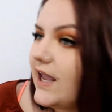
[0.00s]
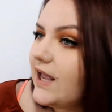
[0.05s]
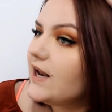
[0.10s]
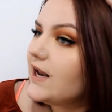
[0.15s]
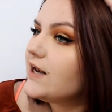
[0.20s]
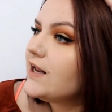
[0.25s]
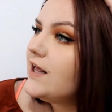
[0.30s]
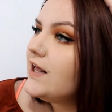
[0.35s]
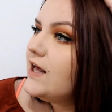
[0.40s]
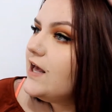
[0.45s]

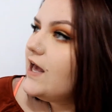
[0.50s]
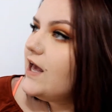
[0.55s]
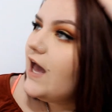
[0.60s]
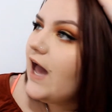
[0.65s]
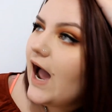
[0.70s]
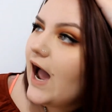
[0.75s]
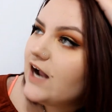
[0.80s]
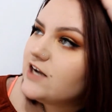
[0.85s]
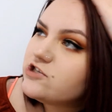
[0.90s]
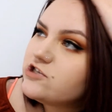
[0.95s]
and
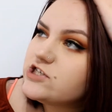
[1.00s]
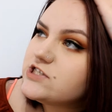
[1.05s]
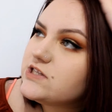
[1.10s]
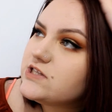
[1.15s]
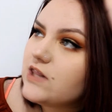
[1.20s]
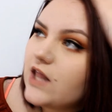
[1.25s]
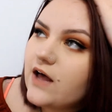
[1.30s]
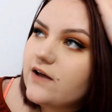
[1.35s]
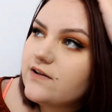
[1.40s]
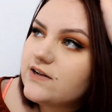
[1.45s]
I just
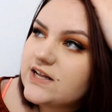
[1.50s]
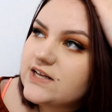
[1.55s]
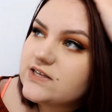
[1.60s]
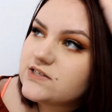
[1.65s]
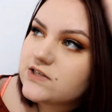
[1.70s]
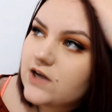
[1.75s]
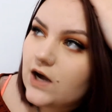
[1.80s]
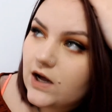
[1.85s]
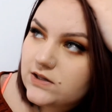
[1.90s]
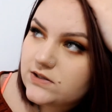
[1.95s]
love this
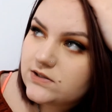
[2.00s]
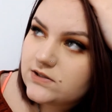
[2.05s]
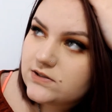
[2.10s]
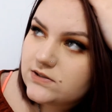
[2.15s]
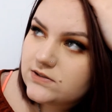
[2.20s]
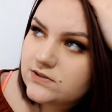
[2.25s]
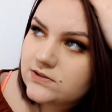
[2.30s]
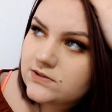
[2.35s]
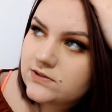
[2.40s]
color.